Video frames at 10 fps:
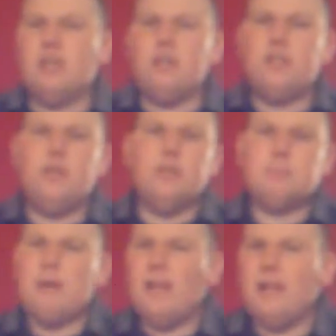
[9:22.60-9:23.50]
started 2 of
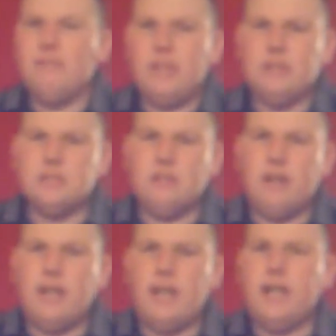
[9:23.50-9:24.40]
the Spotlight videos
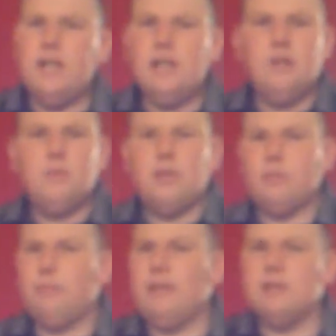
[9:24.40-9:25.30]
already.
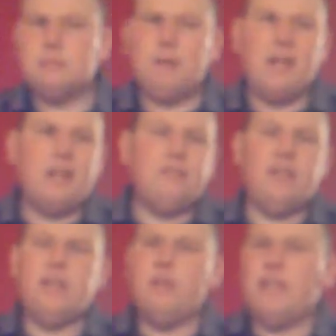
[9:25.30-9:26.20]
It'll be a Spotlight
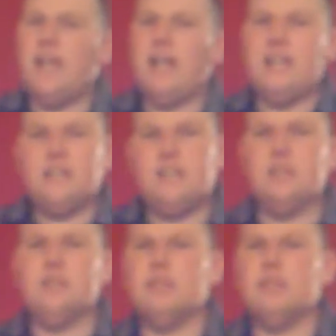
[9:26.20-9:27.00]
video a day until